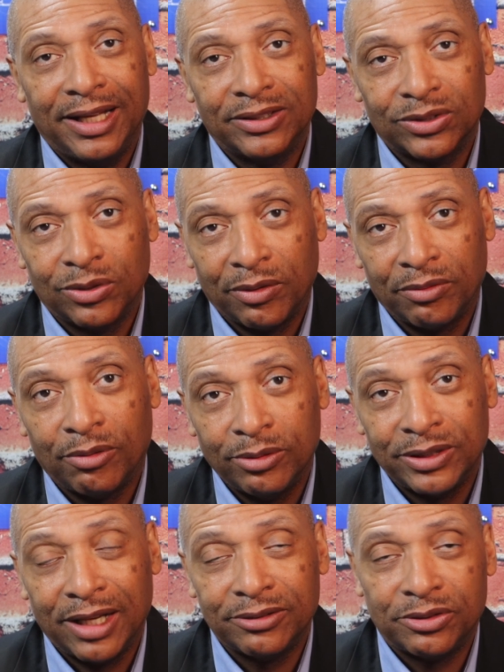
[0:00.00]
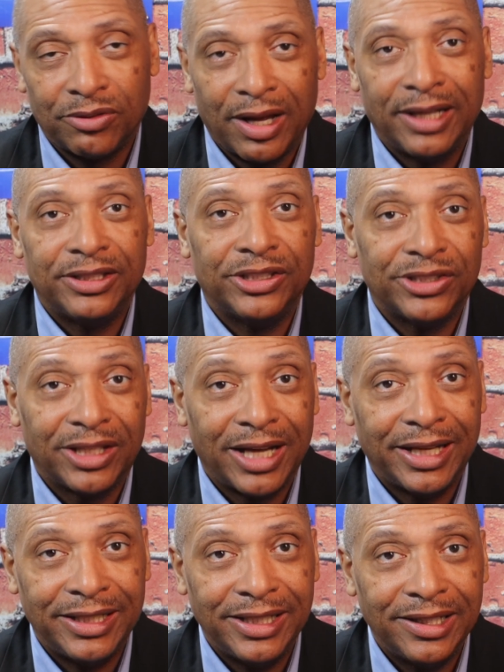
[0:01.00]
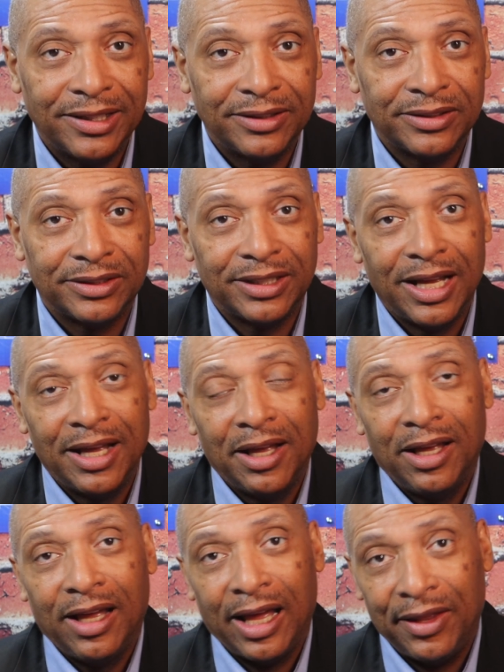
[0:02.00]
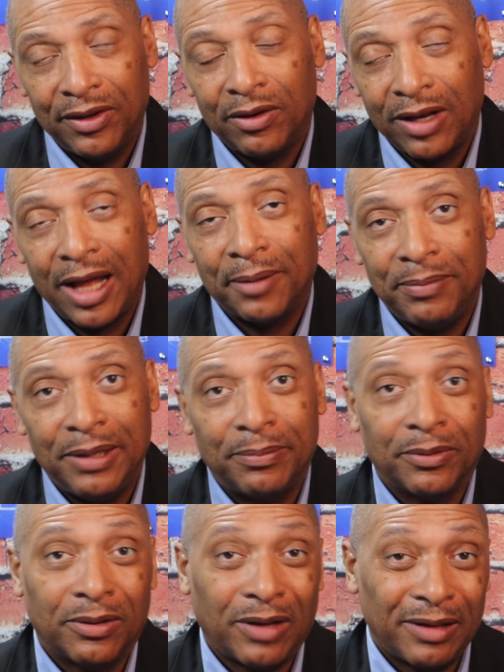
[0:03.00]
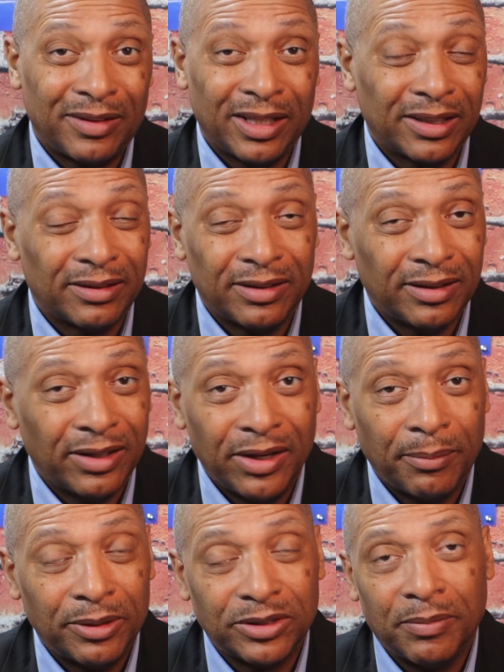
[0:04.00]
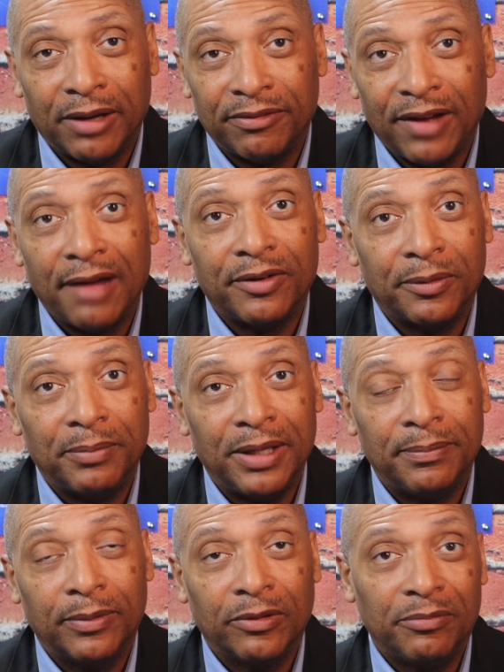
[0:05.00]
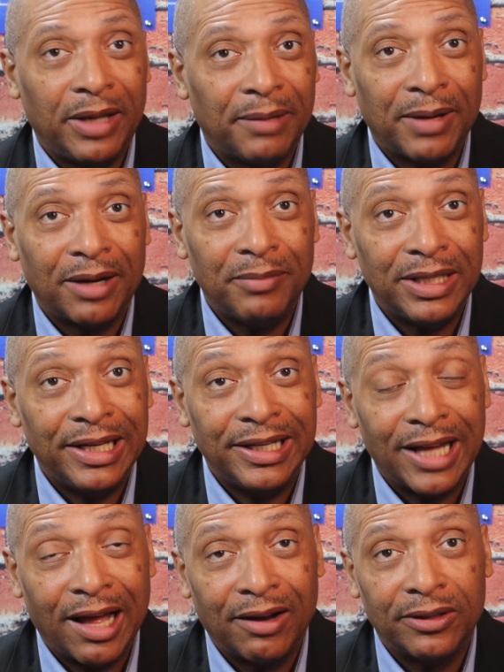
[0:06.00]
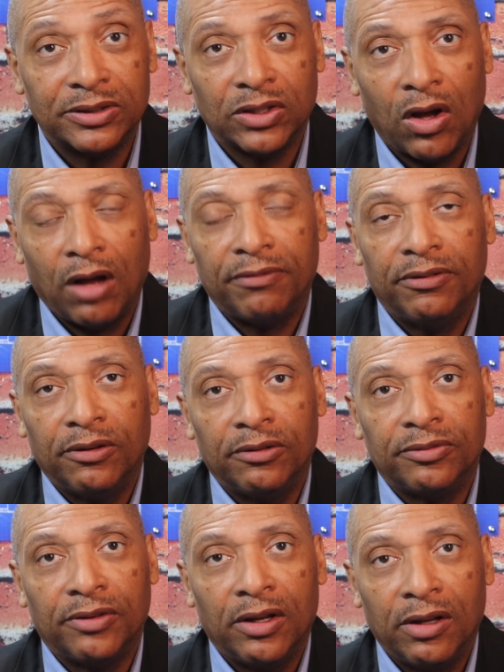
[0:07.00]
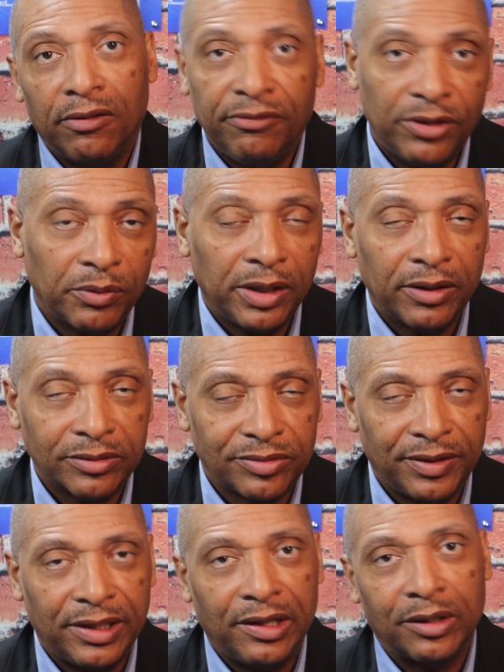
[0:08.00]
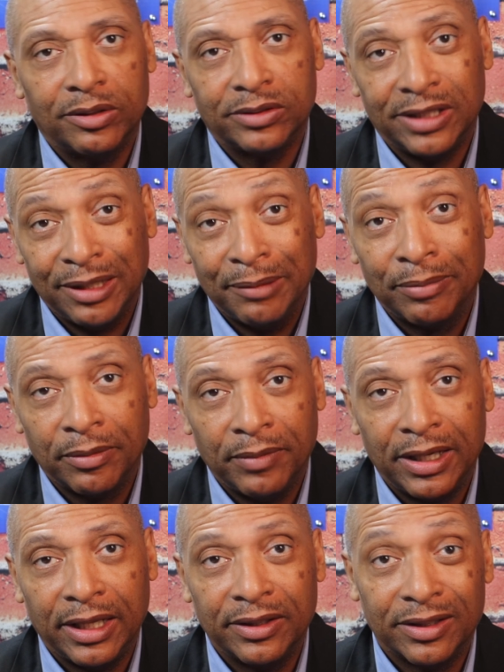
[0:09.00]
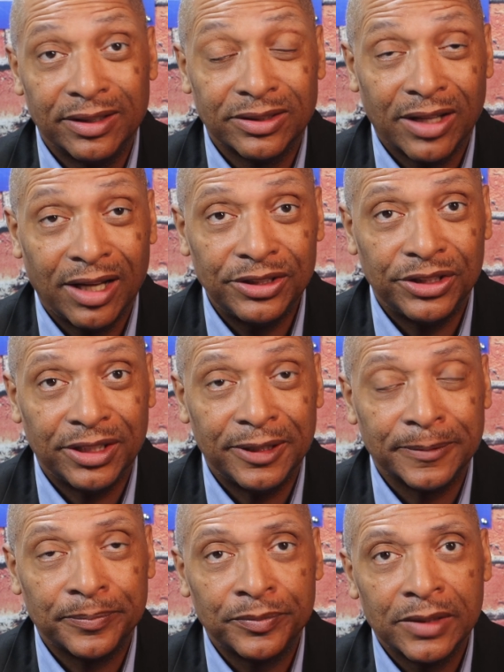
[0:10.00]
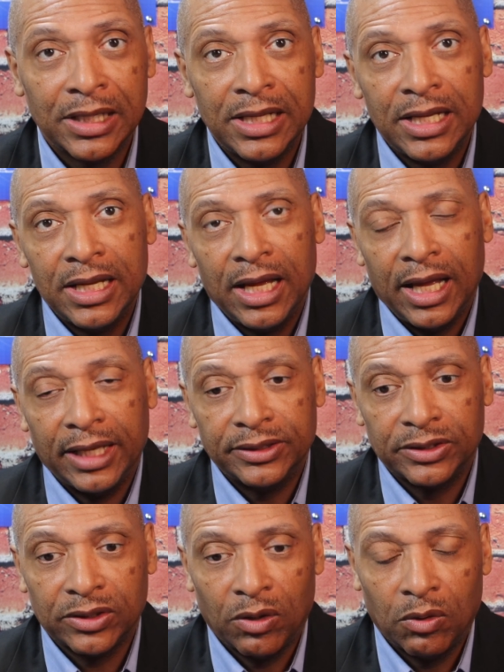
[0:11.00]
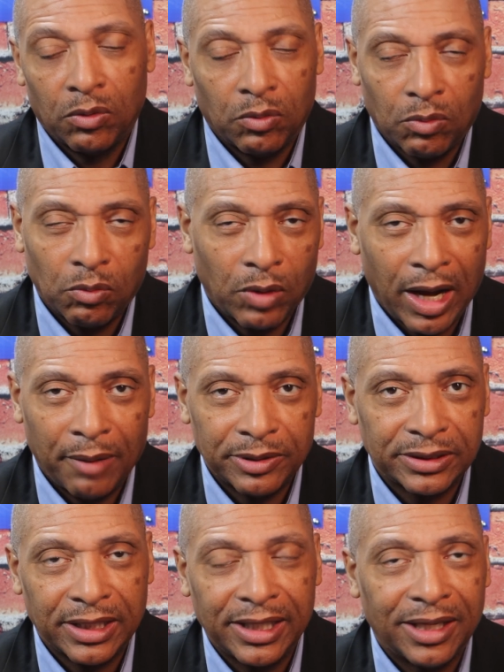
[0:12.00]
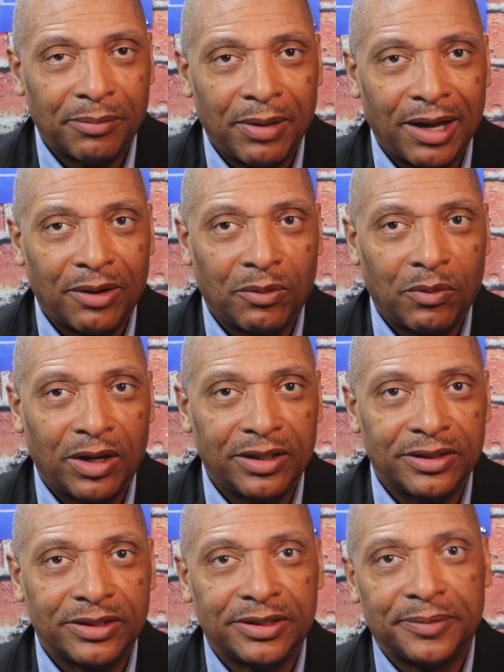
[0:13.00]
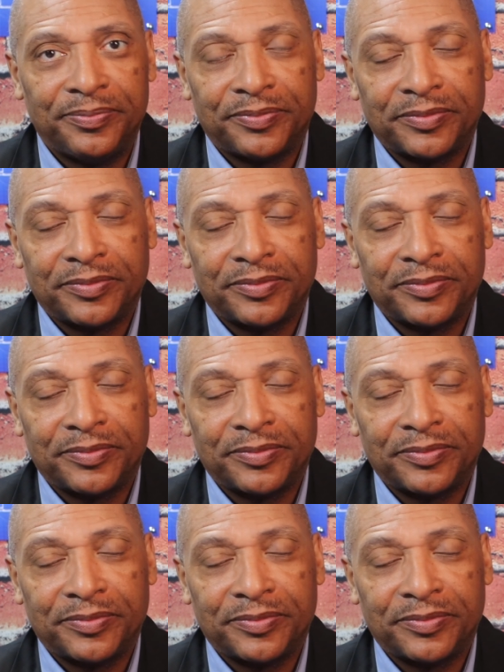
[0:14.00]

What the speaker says: and sort of throws out strategies and ideas. And there are a lot of people, I think the number is about 500 people, have made about $1 million off of viewing those videos and implementing the discussion. And so what I was thinking about was